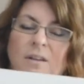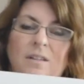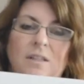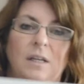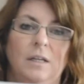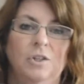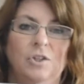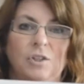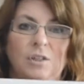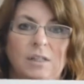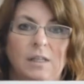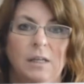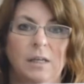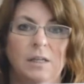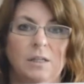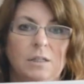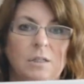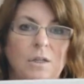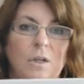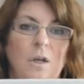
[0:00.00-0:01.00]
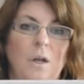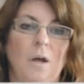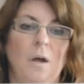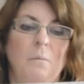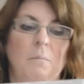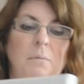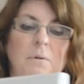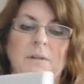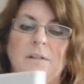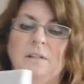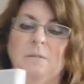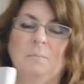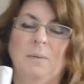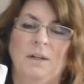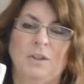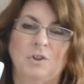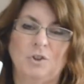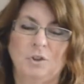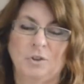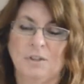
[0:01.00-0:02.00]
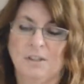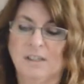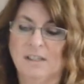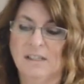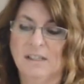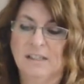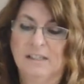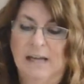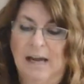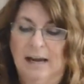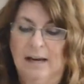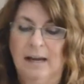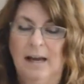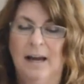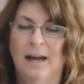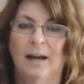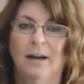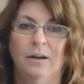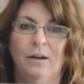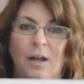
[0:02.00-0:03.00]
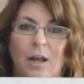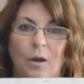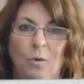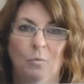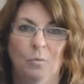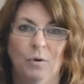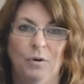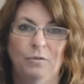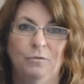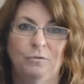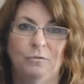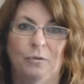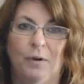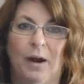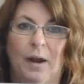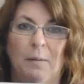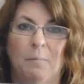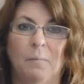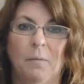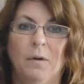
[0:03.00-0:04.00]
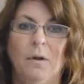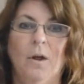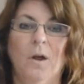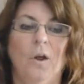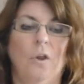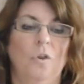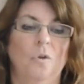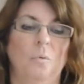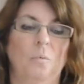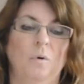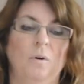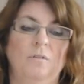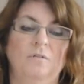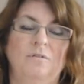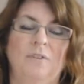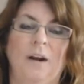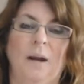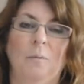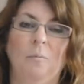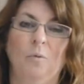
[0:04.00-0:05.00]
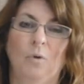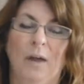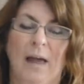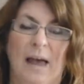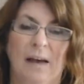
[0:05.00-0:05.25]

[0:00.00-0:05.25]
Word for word: such as this, please make sure it is not on a wood frame. The wood frame will